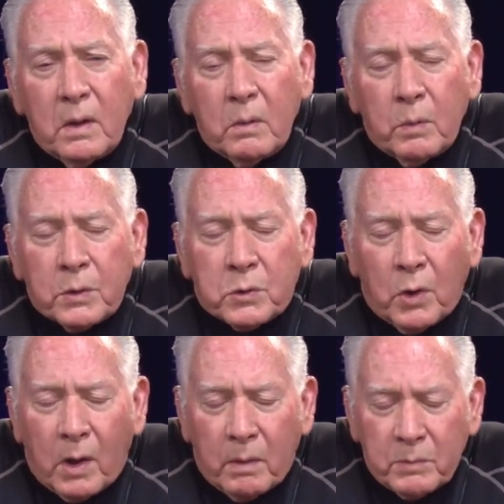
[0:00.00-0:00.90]
where
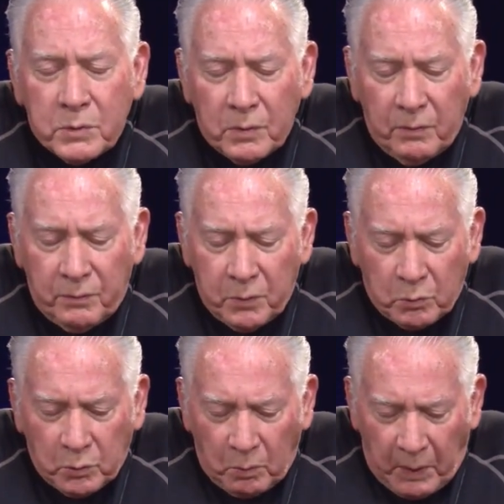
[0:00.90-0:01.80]
Tom's
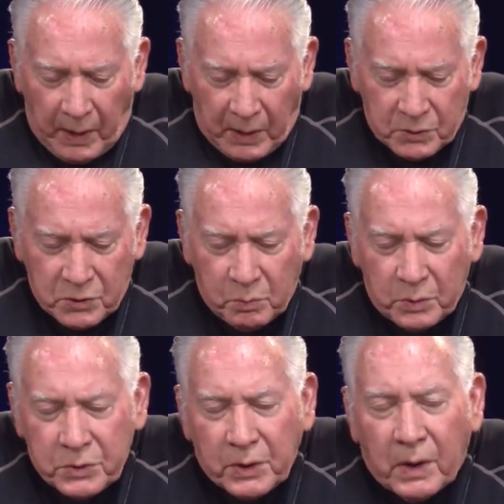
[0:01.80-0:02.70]
funeral mass
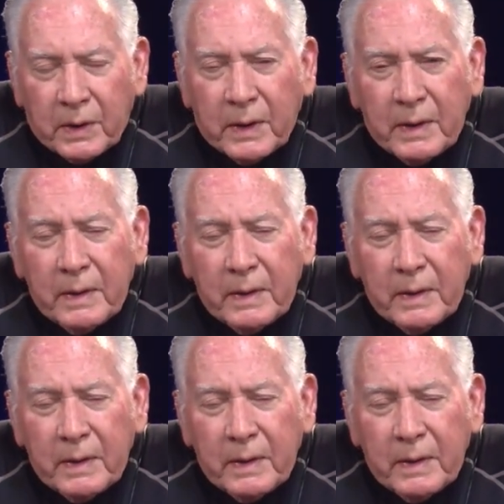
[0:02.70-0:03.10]
was sung.